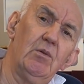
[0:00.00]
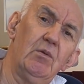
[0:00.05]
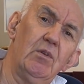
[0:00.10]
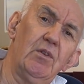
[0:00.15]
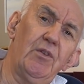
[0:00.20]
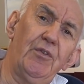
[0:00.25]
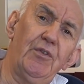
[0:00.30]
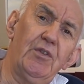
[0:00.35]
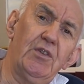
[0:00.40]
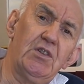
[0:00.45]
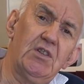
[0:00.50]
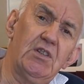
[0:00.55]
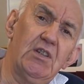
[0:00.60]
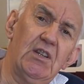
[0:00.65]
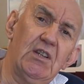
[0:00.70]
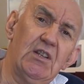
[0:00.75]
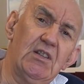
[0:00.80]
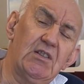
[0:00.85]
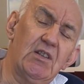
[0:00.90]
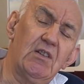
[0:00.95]
Well, the first
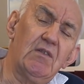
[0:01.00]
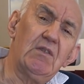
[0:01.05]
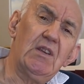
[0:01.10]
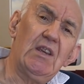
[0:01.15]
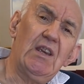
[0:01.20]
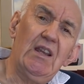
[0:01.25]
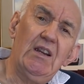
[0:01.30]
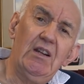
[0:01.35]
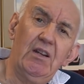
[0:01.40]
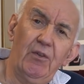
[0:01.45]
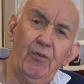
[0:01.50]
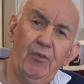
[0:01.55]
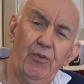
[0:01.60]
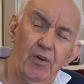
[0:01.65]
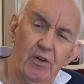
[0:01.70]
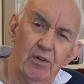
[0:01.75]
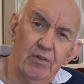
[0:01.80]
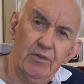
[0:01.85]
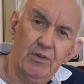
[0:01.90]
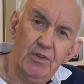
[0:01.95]
thing is that the
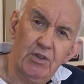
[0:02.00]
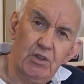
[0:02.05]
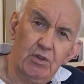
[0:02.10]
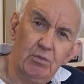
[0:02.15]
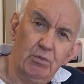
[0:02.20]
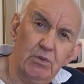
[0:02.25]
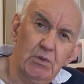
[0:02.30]
interference